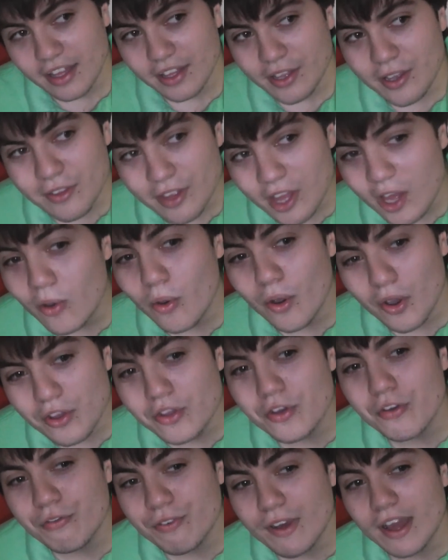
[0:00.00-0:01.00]
you know
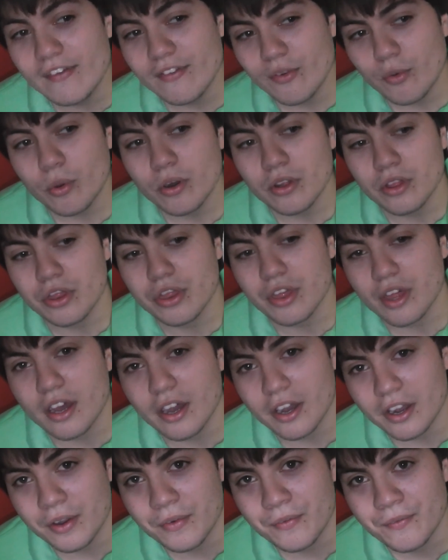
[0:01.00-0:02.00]
what your favourite ones
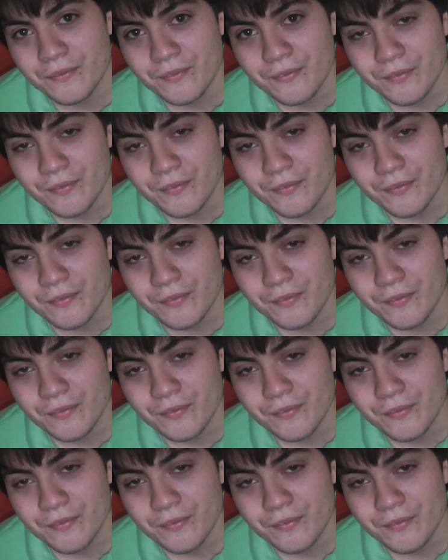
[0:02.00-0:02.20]
are.